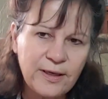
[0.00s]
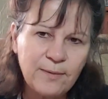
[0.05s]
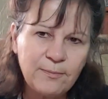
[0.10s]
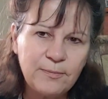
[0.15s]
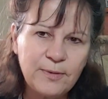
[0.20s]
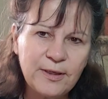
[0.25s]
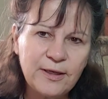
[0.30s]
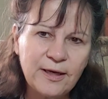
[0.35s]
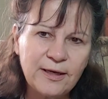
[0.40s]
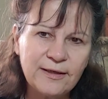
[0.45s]
him
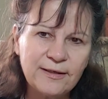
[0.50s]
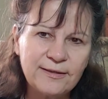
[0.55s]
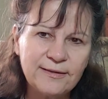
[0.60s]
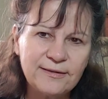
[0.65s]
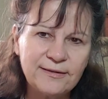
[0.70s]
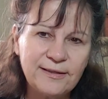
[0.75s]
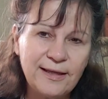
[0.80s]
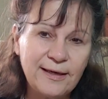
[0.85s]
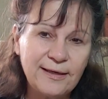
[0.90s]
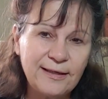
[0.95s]

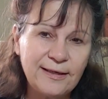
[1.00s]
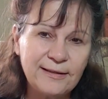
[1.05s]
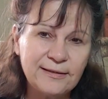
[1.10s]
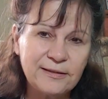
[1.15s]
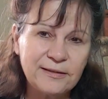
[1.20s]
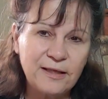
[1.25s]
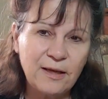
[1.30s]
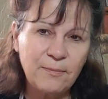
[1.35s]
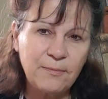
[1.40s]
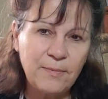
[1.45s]
because they'd get
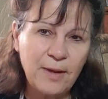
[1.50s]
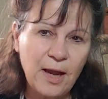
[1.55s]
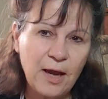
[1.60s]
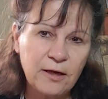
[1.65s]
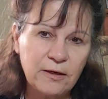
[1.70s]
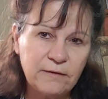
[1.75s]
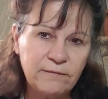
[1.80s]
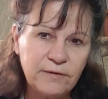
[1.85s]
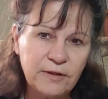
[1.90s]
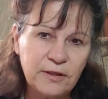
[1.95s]
something
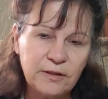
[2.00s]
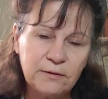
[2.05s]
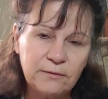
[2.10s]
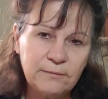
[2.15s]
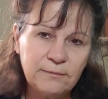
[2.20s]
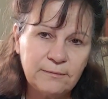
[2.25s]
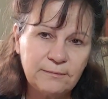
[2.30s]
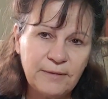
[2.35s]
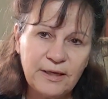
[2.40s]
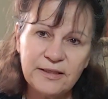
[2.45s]
out of it.
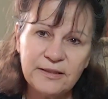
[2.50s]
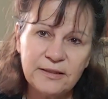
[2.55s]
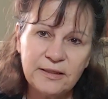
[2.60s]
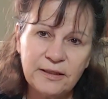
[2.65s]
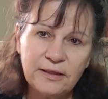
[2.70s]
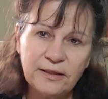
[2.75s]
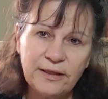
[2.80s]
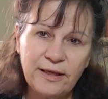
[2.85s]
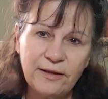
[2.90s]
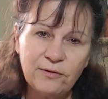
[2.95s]

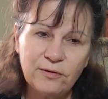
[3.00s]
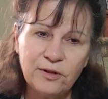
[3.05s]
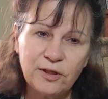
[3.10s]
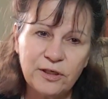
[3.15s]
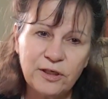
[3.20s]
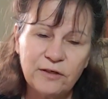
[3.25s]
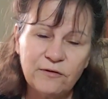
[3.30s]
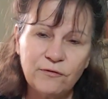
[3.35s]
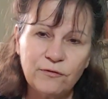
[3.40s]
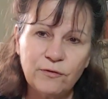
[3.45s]
Basically, they were
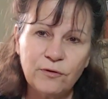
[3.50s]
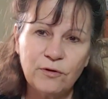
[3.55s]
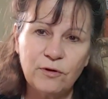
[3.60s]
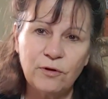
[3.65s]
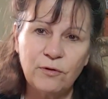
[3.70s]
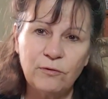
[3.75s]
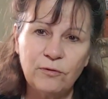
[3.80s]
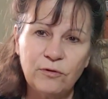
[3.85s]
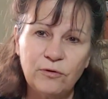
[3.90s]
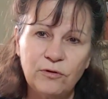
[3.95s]
looking for
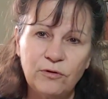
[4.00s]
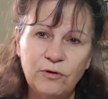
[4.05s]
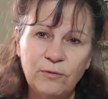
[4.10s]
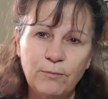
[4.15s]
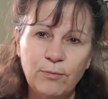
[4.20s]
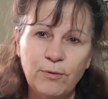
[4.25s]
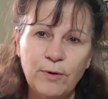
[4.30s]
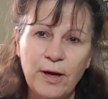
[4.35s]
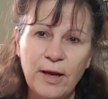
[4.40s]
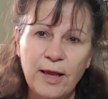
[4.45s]
the the
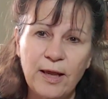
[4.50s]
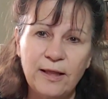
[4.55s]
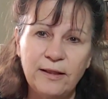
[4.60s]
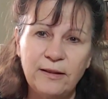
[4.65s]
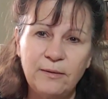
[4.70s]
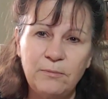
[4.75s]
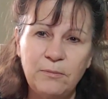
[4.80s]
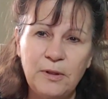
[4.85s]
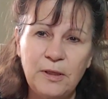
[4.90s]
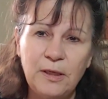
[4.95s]
bread,
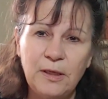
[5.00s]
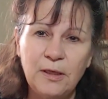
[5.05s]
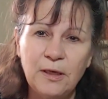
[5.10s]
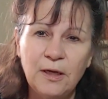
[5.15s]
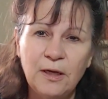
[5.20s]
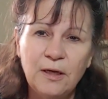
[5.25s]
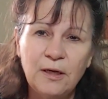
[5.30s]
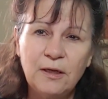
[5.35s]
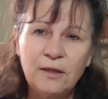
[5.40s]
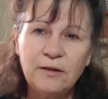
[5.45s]
the meat,
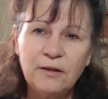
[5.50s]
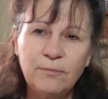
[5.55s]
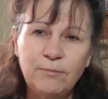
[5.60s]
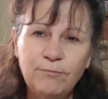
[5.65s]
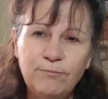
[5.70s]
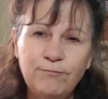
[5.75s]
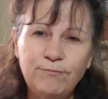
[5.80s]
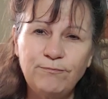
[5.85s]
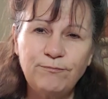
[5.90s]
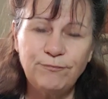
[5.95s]
the
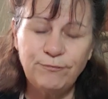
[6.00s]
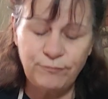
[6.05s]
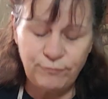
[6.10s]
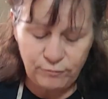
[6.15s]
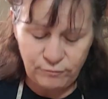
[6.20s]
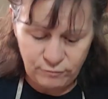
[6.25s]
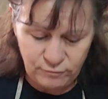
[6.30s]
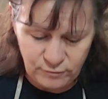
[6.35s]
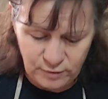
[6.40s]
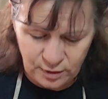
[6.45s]

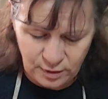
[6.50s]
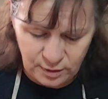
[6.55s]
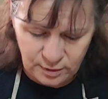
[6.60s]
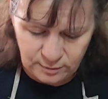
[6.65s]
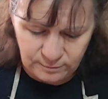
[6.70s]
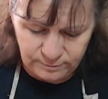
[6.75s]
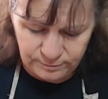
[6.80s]
the